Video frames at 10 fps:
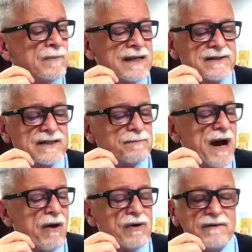is this
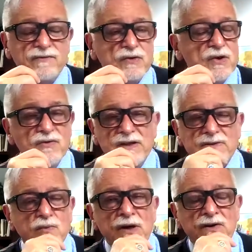power of truth,
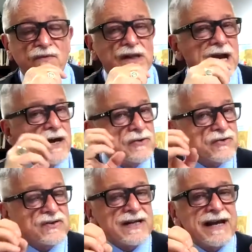this wonderful
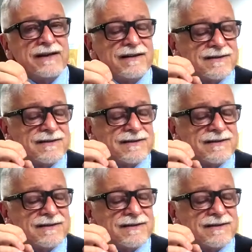understanding,